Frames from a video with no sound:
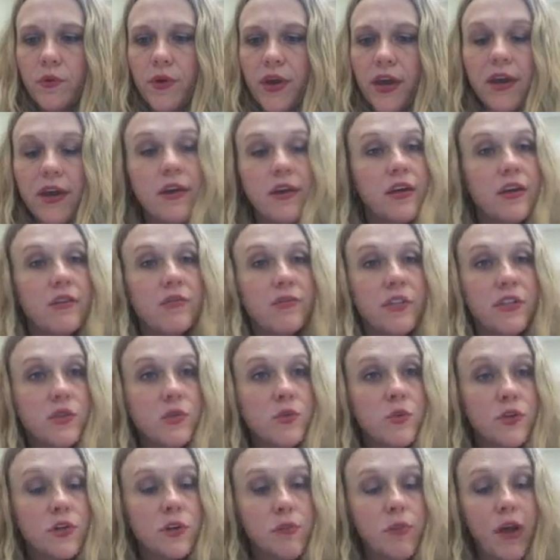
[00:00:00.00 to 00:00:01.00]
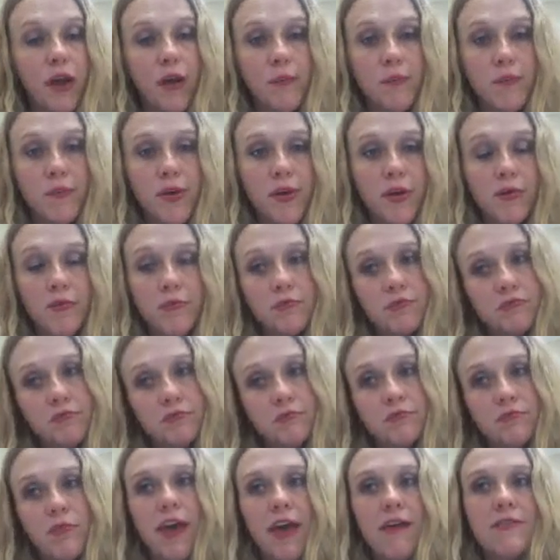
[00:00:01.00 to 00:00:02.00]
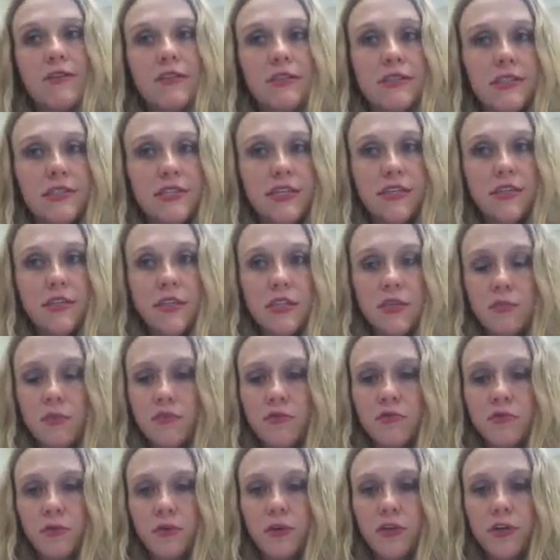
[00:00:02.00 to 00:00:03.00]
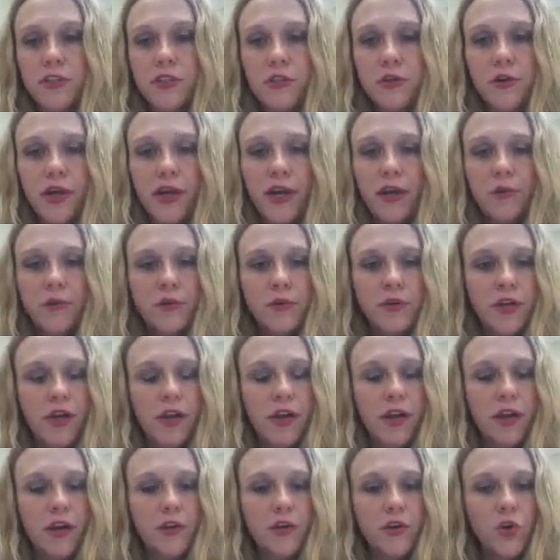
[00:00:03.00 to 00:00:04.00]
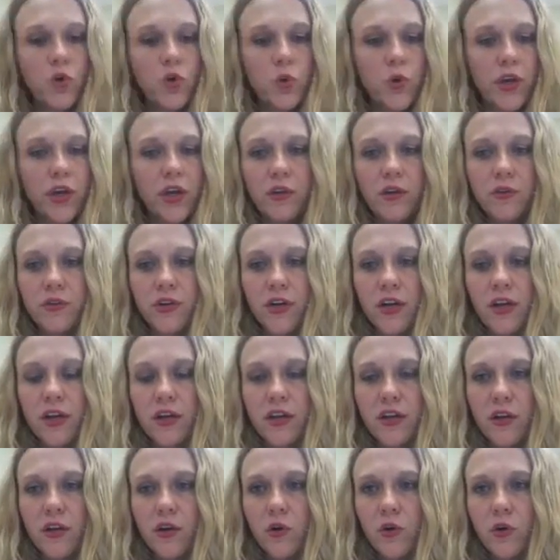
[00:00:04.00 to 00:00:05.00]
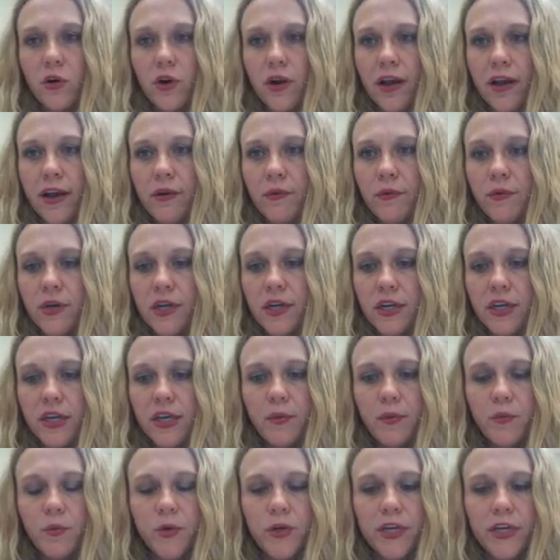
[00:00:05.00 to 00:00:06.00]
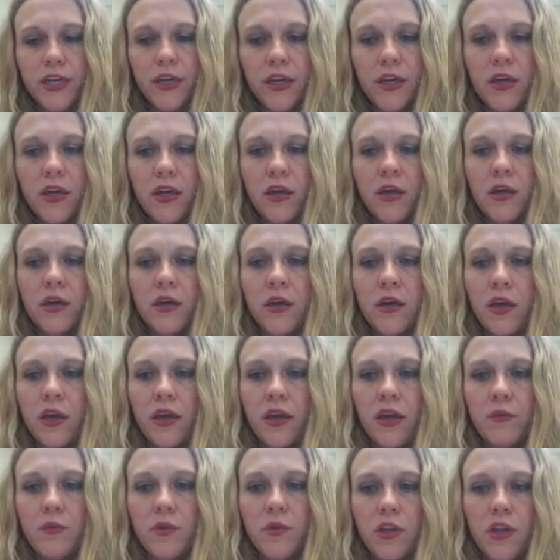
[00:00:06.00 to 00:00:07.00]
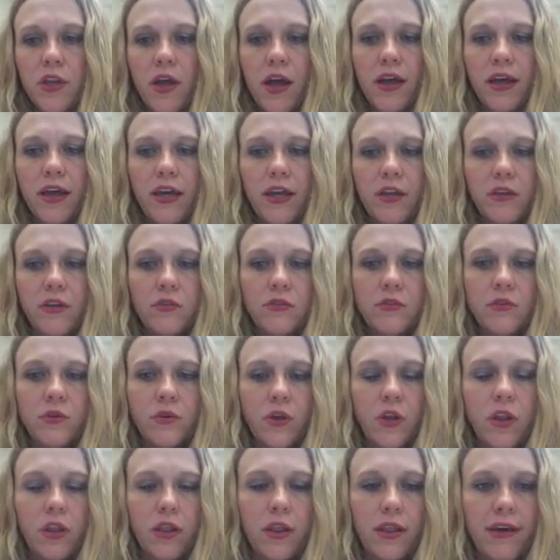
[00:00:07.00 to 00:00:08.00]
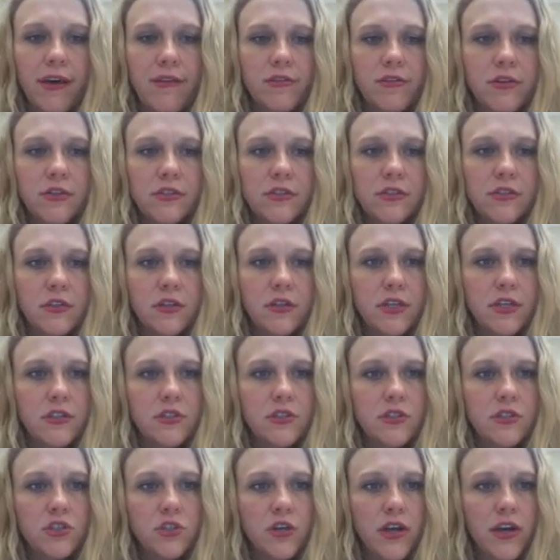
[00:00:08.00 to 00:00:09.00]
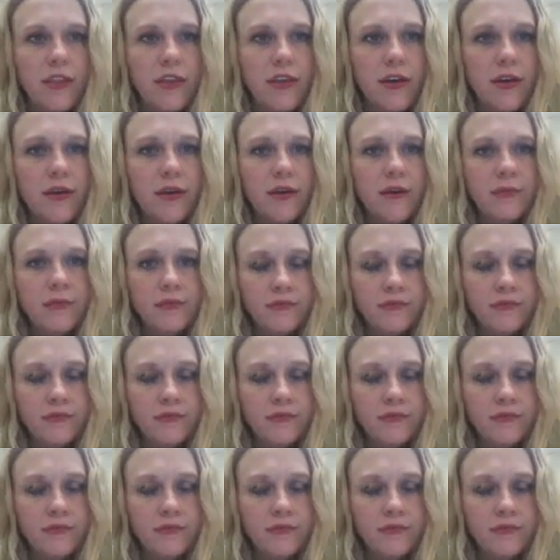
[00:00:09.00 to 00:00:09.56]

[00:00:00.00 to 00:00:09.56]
Okay, if this were to pop up, haven't seen this before, it's all right. We're not going to quit and we're not going to cry. We're going to keep working. Again, we're logging in through Clever, so let's try that.